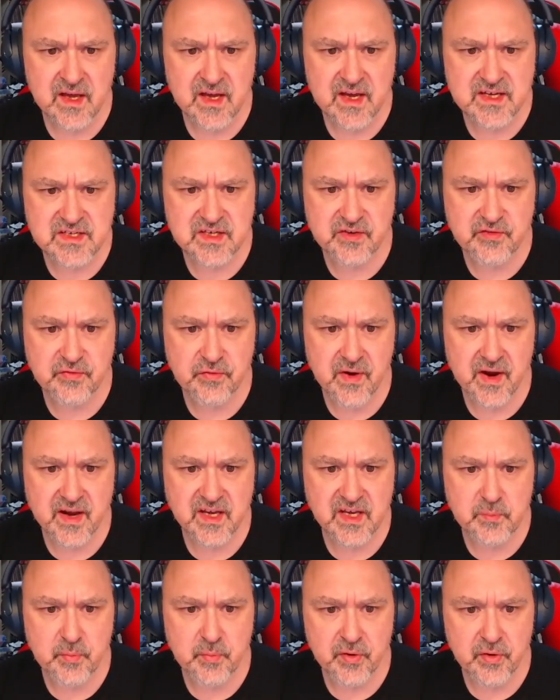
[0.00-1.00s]
a
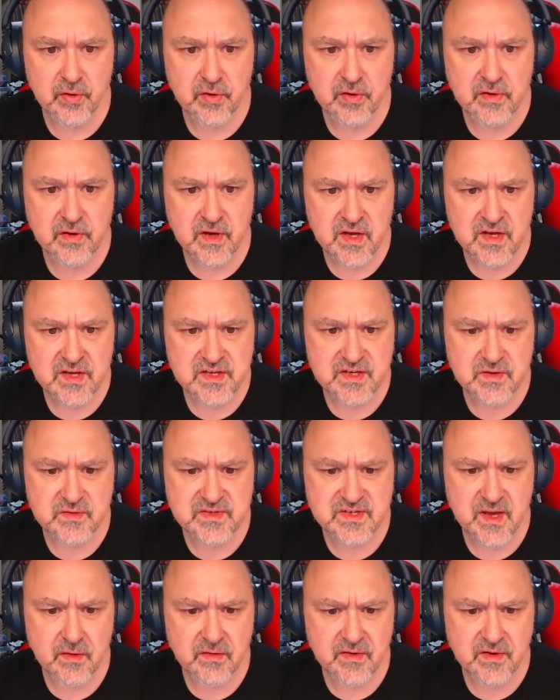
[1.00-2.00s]
trained bird, so it's
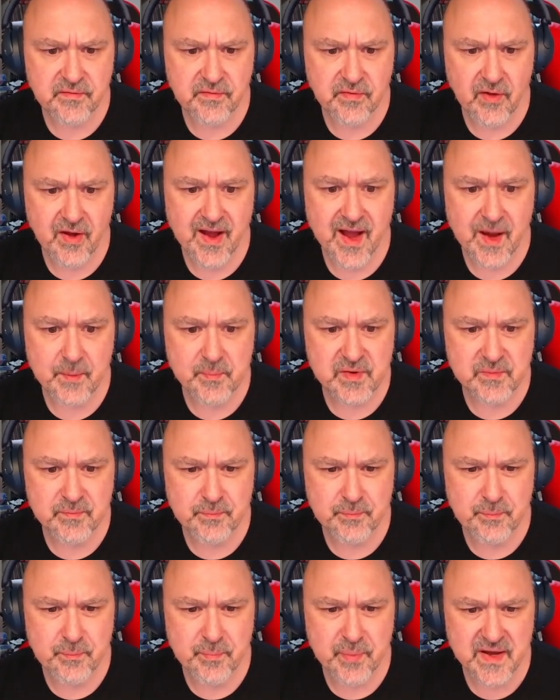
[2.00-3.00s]
going to fly up and
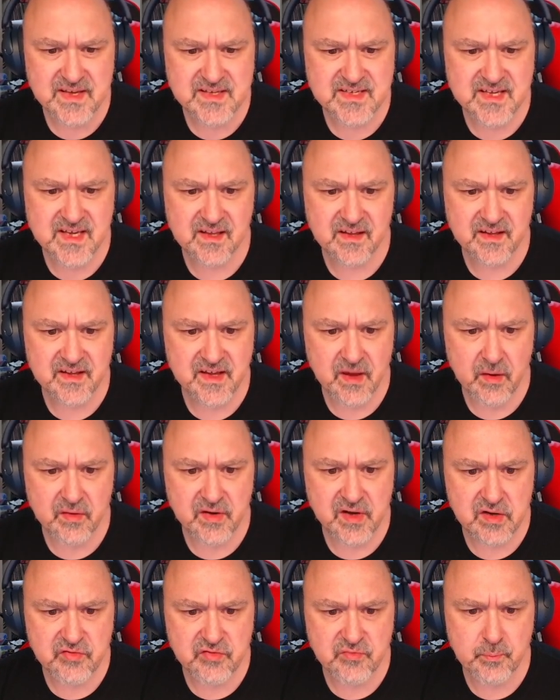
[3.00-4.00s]
basically
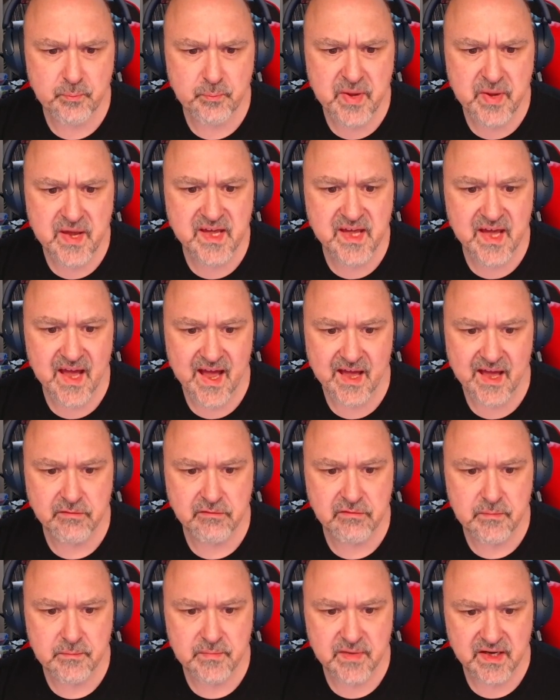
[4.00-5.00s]
going to pick at
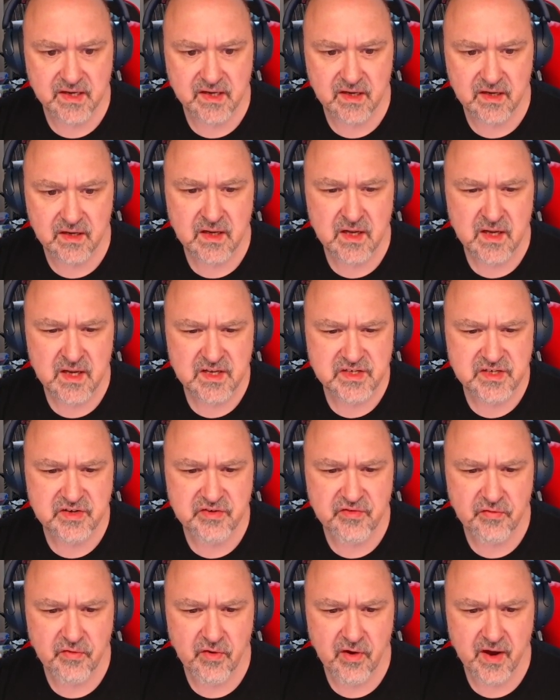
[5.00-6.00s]
Romina to
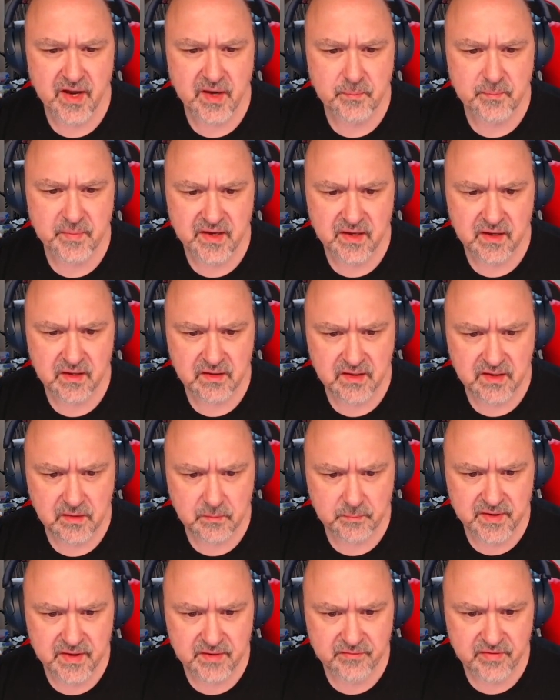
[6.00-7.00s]
try and be a little
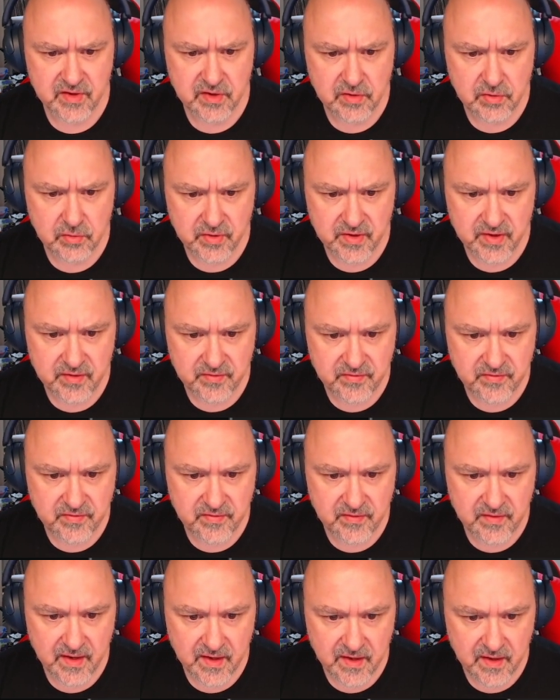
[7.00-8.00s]
bit of an annoyance,
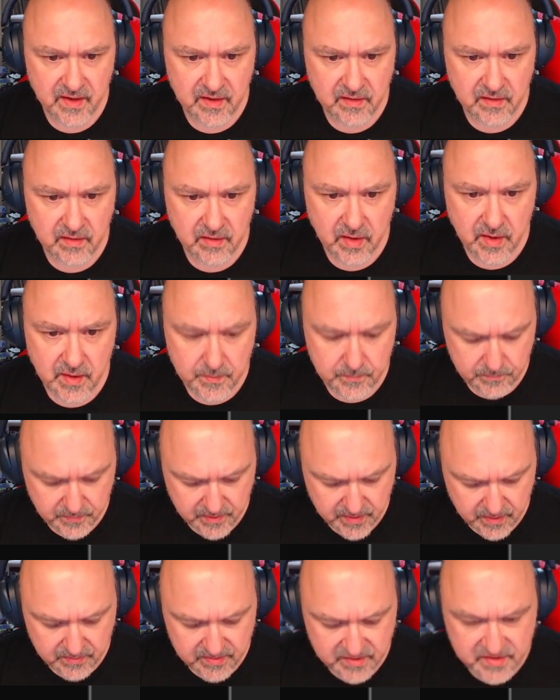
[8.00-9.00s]
and I'm
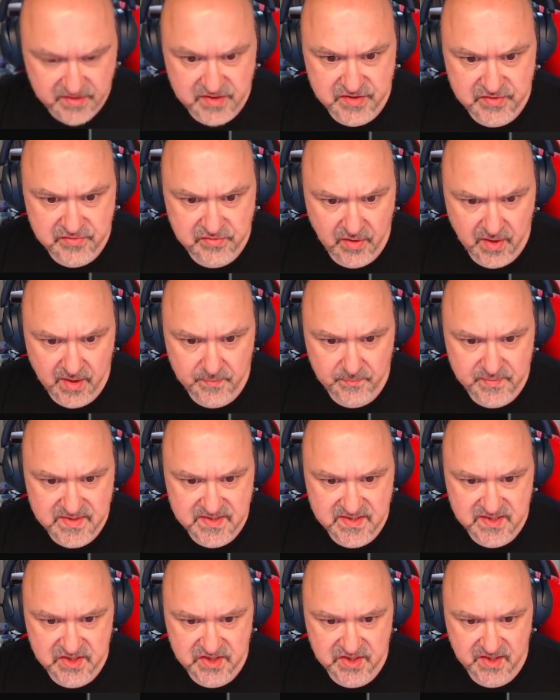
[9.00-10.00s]
going to just try and
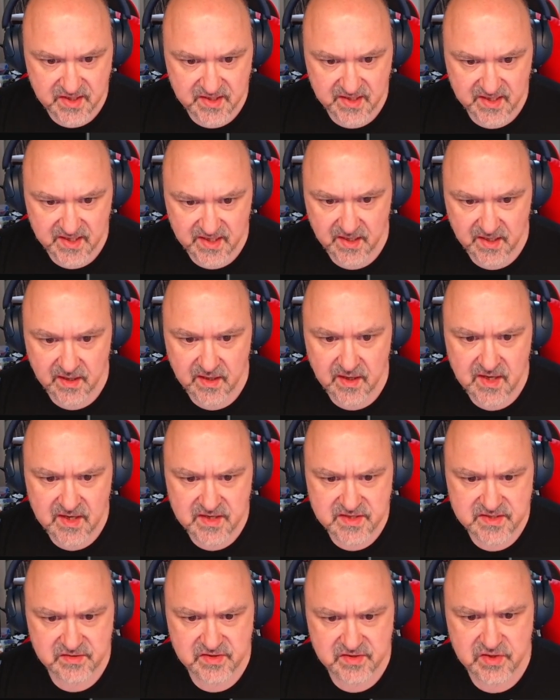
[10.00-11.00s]
position it here.
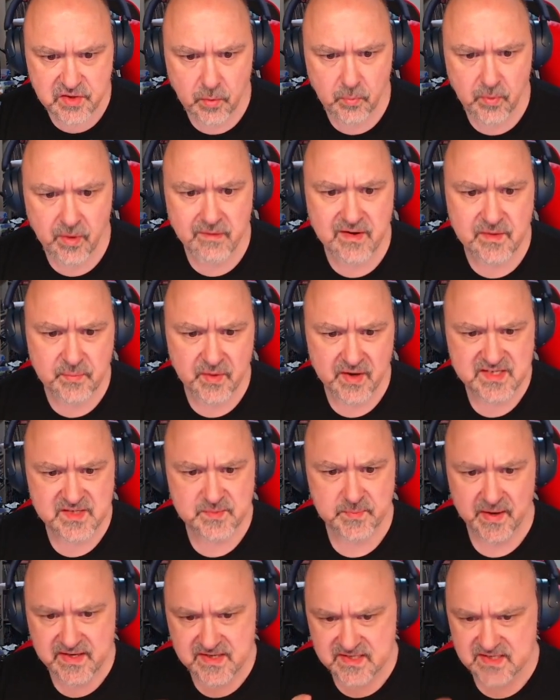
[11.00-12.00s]
So it's not worried by
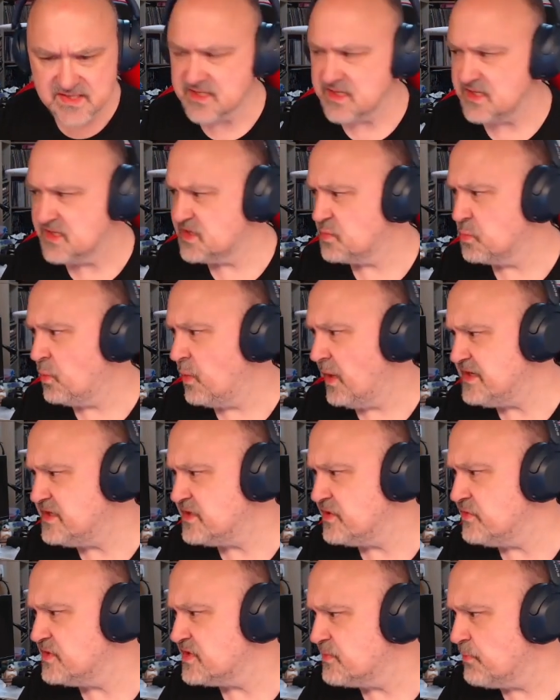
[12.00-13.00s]
spaces, it's way
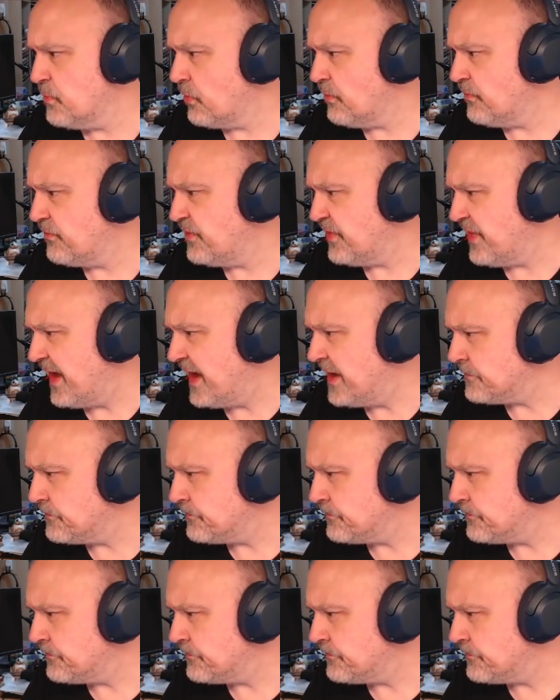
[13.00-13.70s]
too small for that.